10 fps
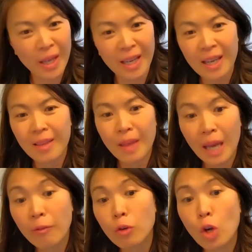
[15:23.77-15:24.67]
like they
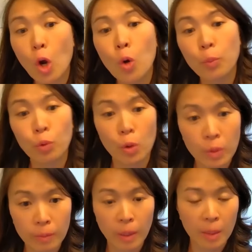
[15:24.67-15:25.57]
have no
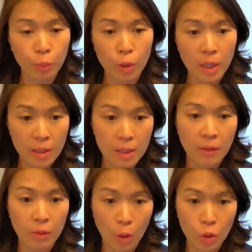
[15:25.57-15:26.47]

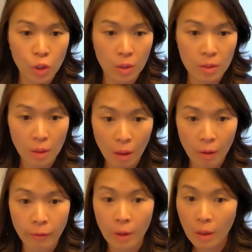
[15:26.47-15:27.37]
preconceived notions
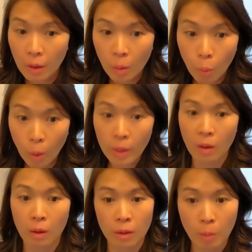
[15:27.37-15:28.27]
of what
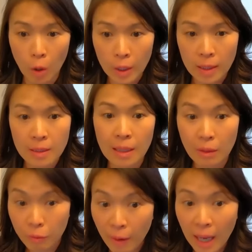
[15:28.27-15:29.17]
are the markets. And
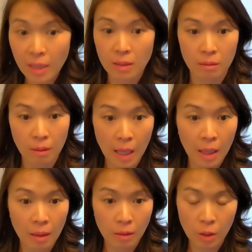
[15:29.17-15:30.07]
in fact,
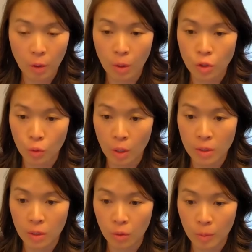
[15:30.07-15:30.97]
they, are drawn
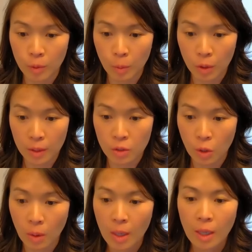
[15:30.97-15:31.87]
to the crypto markets.
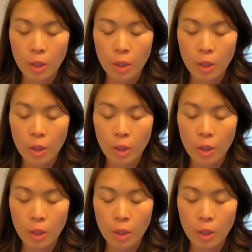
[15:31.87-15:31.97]
So,